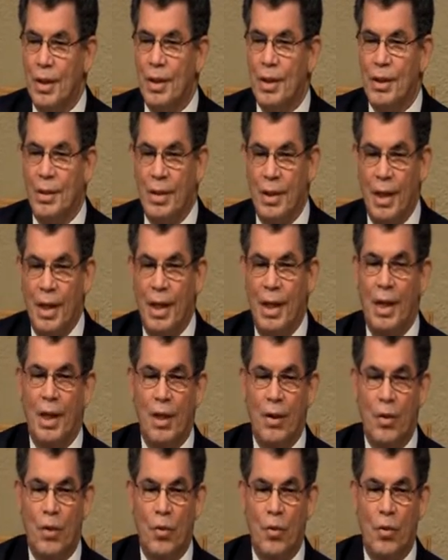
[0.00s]

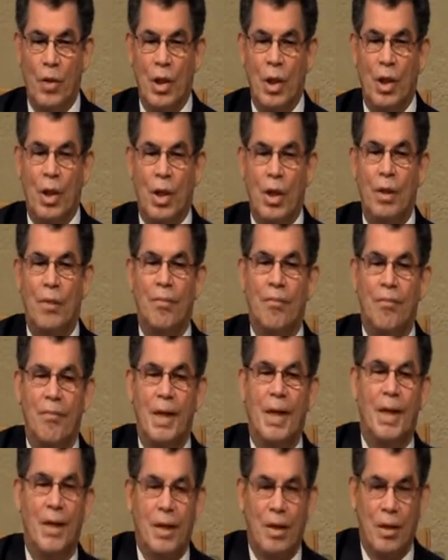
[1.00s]
They will
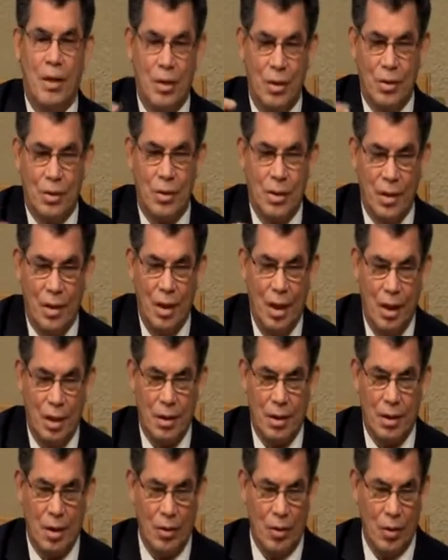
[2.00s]
mingle
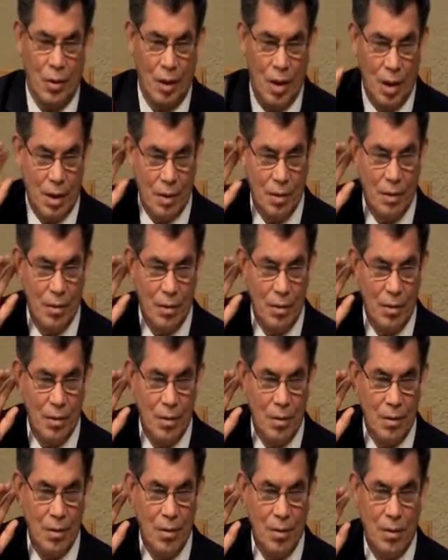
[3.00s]
together. They will what?
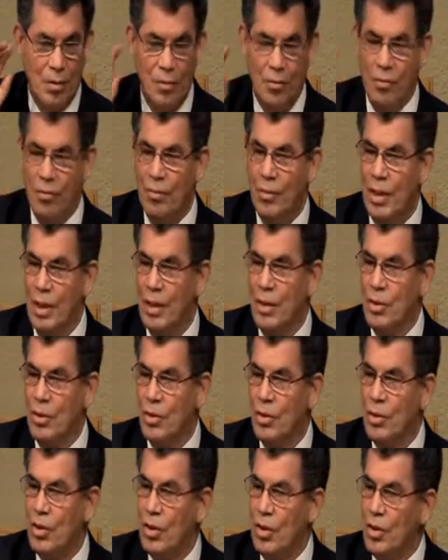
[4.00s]

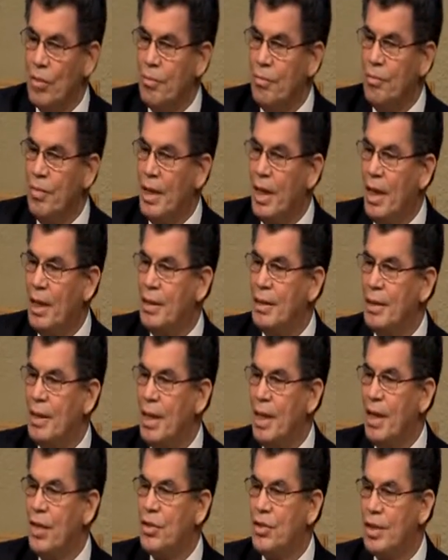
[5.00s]
Mingle. But
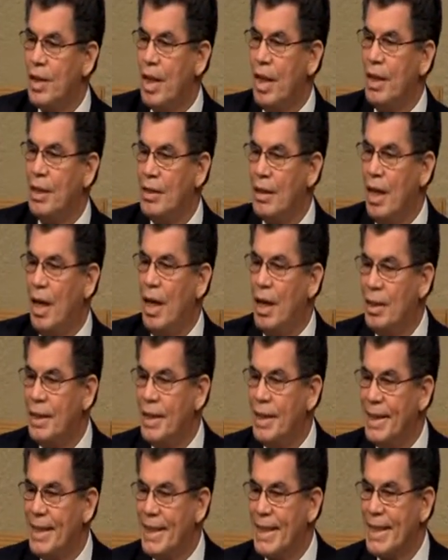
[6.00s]
they shall not
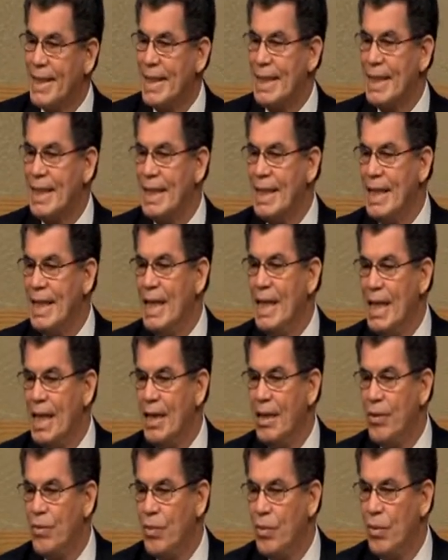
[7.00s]

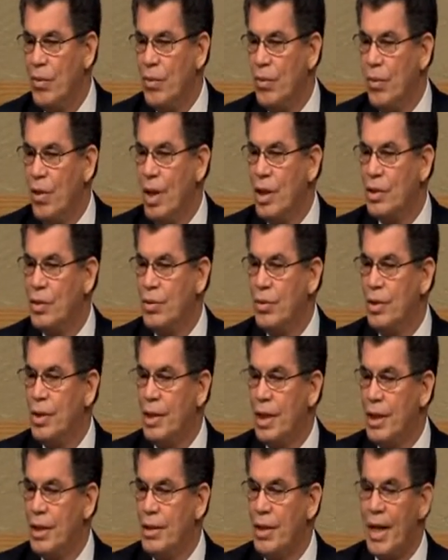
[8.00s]
cleave one to
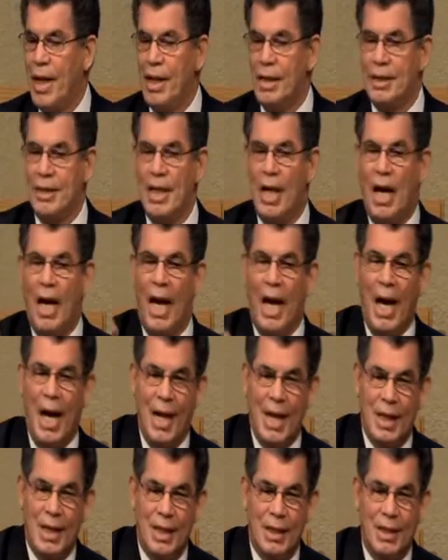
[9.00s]
another as
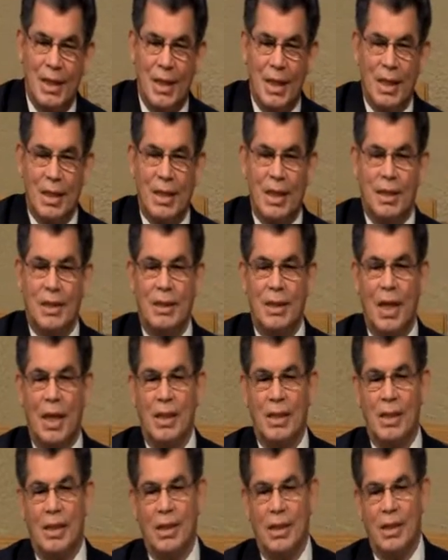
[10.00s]
iron does
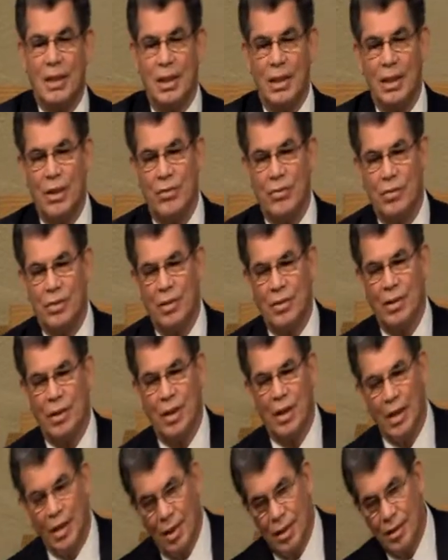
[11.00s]
not cleave to
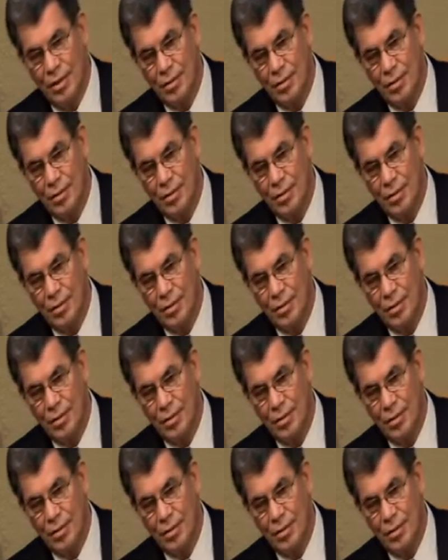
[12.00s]
clay.